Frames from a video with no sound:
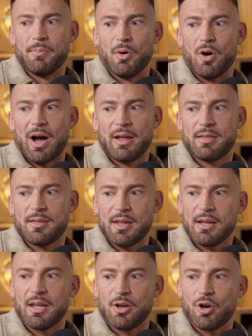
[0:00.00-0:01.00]
But I
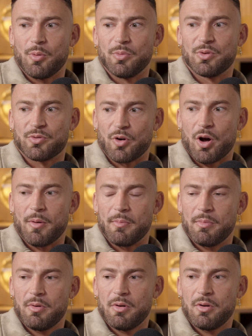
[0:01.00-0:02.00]
think it comes
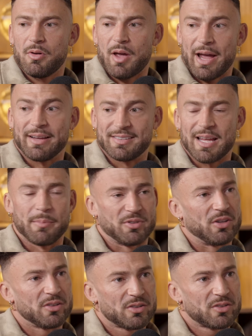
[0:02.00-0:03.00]
from
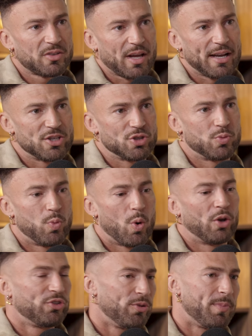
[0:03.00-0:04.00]
acceptance. I just
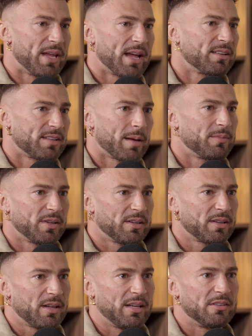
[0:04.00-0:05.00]
want to be
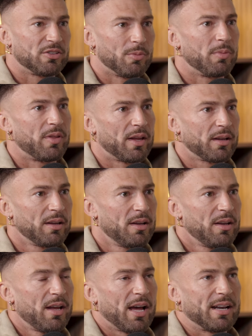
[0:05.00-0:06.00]
accepted in something.
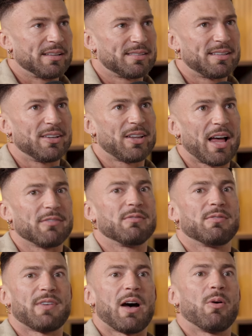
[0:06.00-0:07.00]
And I still
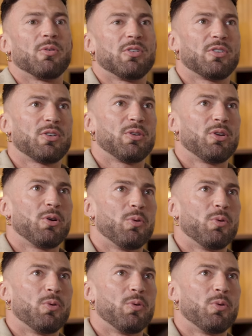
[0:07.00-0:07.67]
haven't found